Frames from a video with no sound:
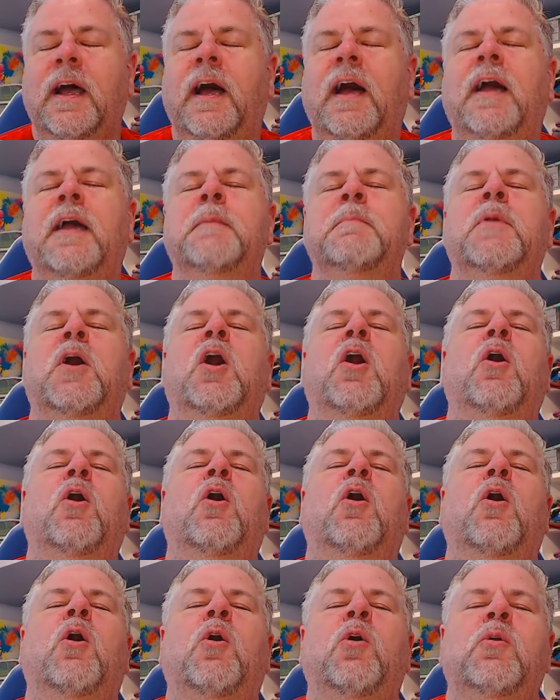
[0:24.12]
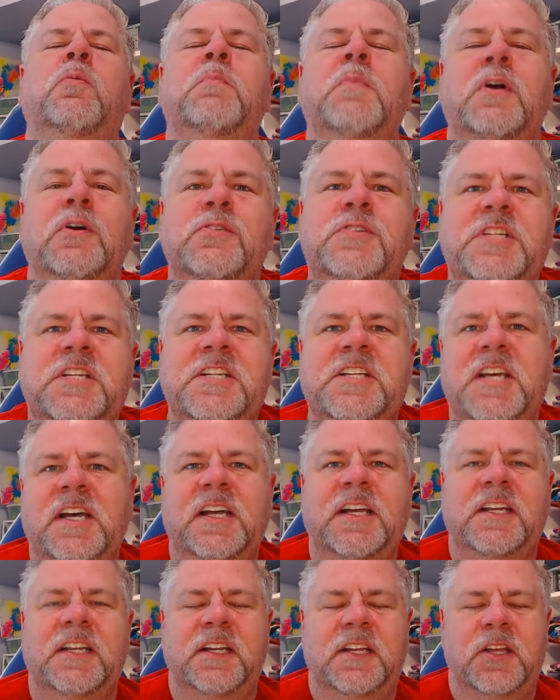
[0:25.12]
I'm almost
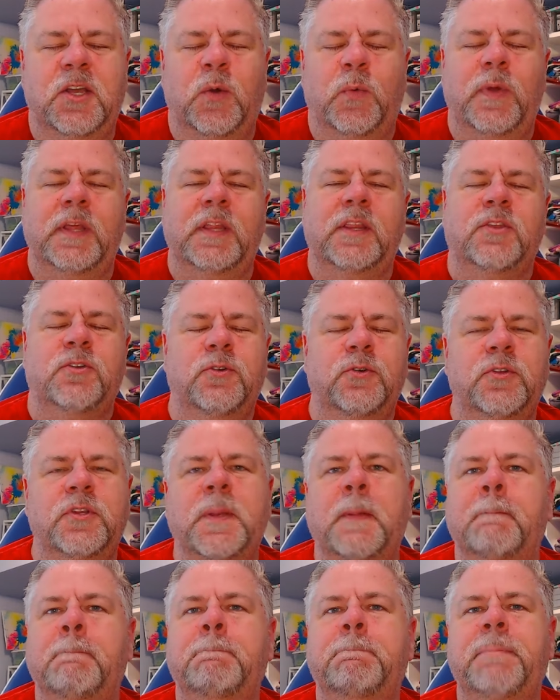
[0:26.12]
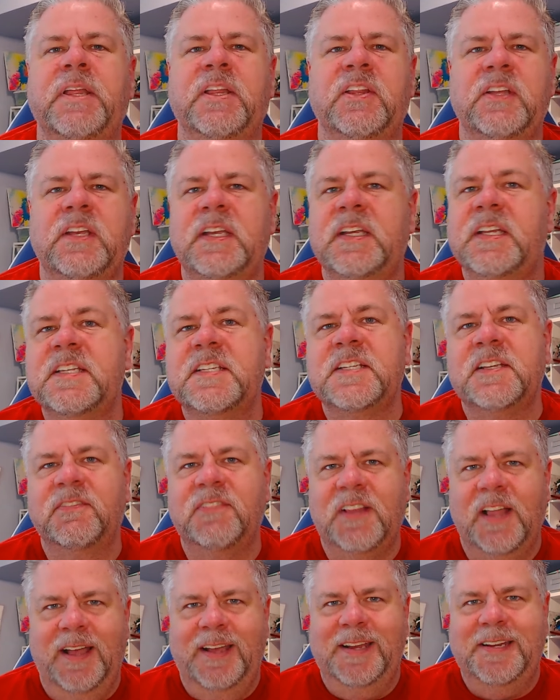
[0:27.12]
done going through the billions of
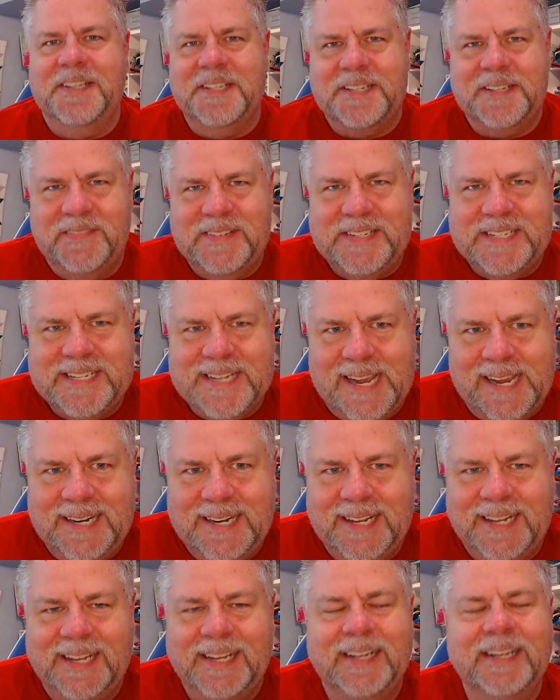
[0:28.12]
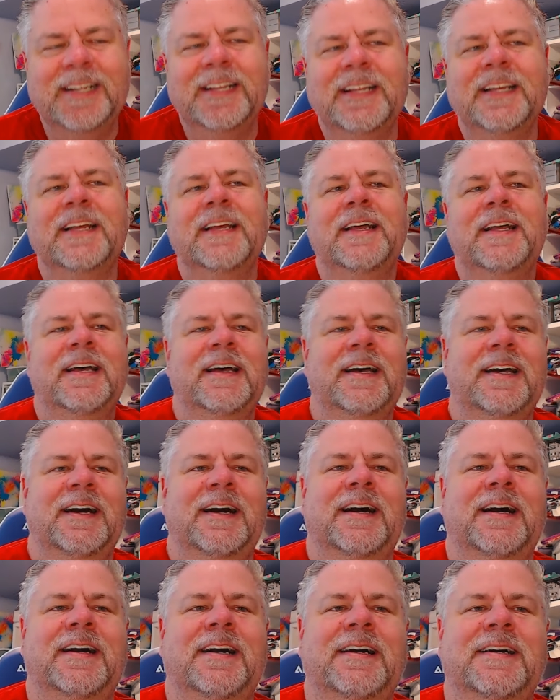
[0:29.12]
lines of data
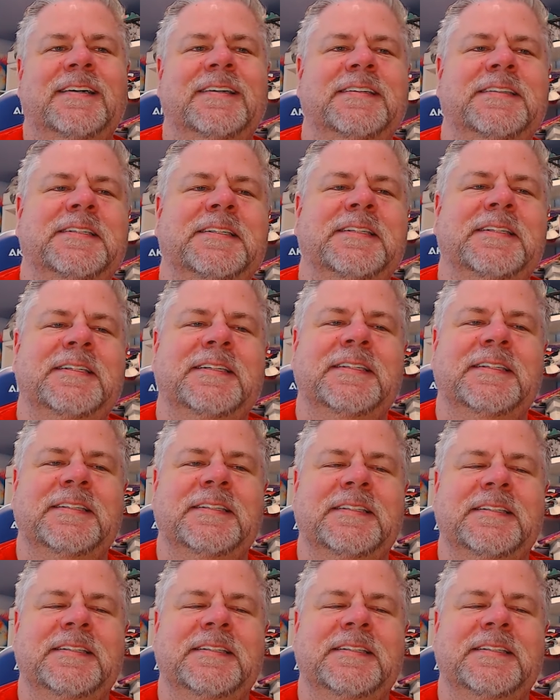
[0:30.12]
uh,